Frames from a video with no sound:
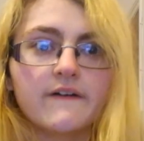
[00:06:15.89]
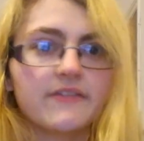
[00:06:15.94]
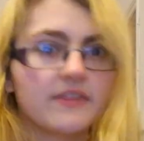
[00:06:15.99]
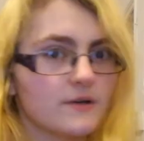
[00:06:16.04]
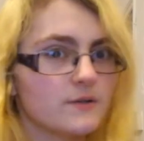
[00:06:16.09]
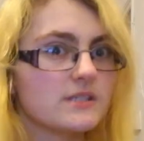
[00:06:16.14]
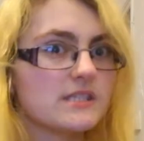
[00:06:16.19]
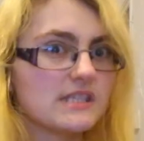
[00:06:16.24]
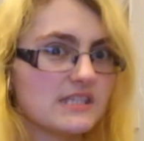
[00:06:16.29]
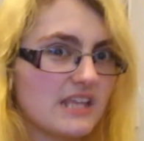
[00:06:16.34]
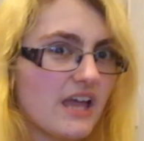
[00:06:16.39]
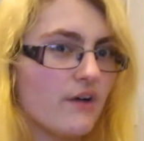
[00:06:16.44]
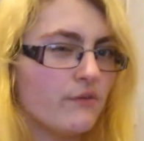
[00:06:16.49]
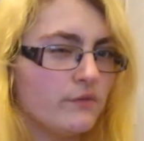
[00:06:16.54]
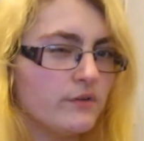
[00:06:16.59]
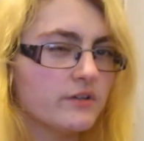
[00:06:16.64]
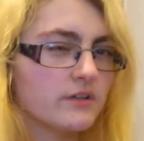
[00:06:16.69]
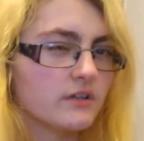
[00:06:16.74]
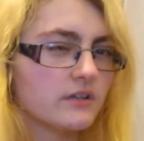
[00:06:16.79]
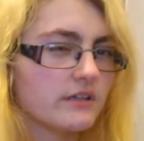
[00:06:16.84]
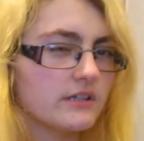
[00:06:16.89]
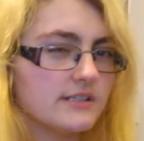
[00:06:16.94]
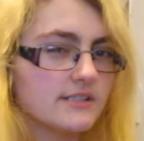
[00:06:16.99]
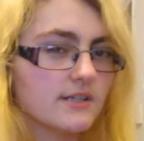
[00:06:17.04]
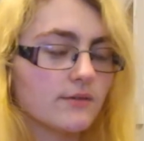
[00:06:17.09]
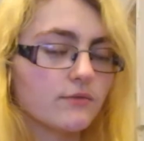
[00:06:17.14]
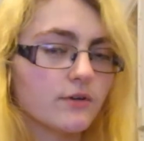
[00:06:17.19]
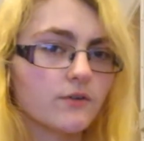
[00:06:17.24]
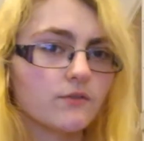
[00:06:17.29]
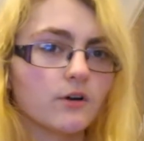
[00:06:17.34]
There was definitely
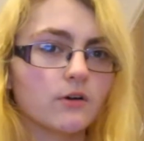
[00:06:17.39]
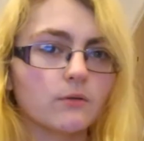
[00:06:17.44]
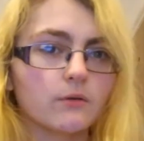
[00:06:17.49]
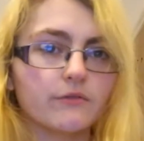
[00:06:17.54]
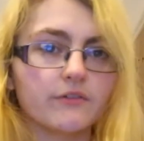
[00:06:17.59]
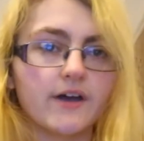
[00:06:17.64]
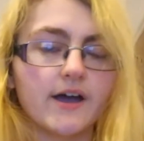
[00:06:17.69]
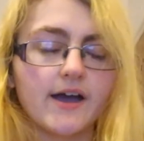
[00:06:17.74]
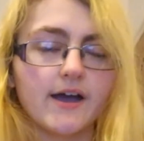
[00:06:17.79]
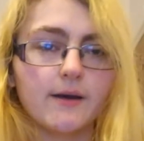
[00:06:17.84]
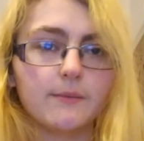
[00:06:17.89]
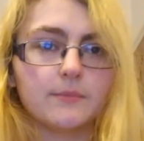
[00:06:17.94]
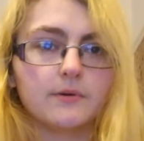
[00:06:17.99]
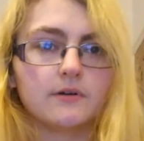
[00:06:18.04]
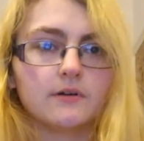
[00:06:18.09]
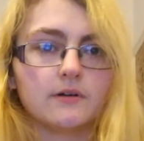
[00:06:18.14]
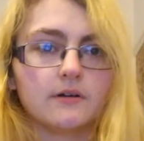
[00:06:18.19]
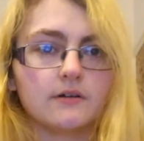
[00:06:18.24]
something wrong with that app.